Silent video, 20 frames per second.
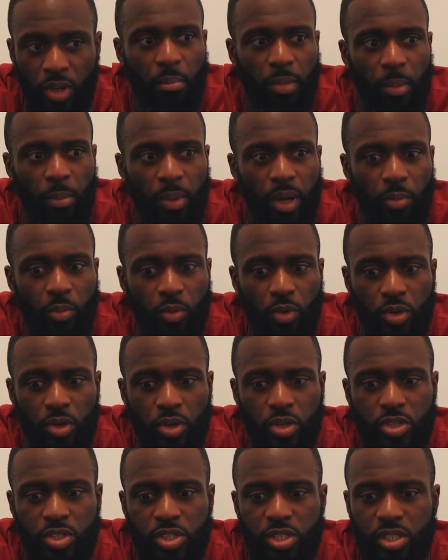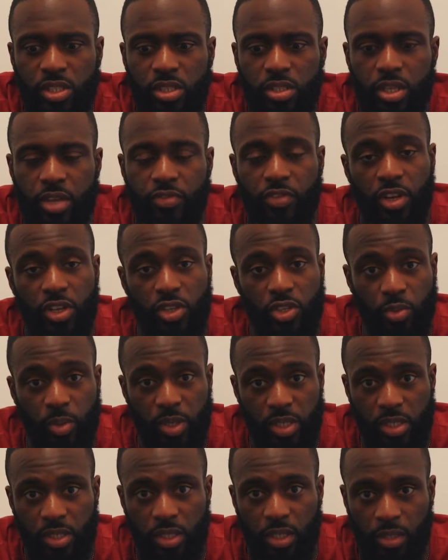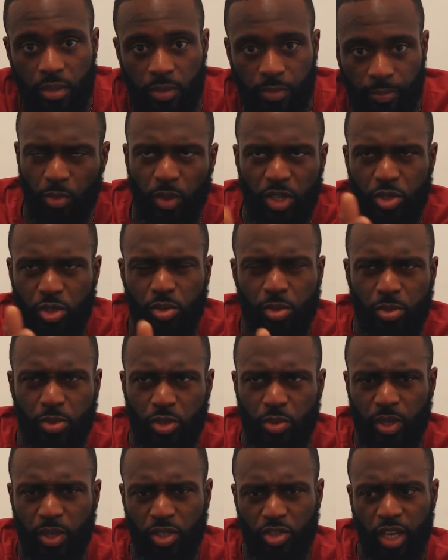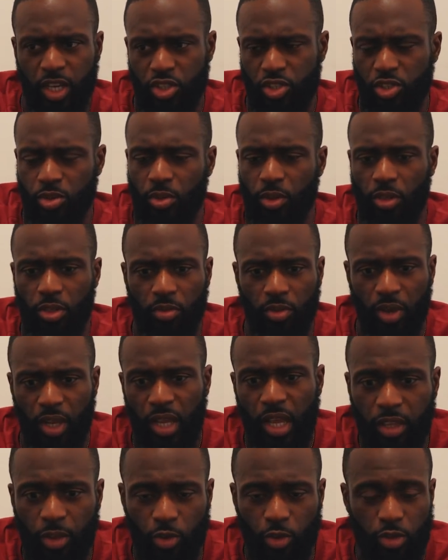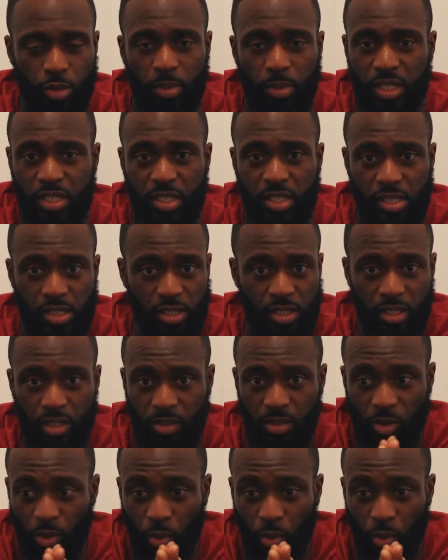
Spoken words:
My mum was living in Switzerland. When she was between age 2 and 3, he was with my sister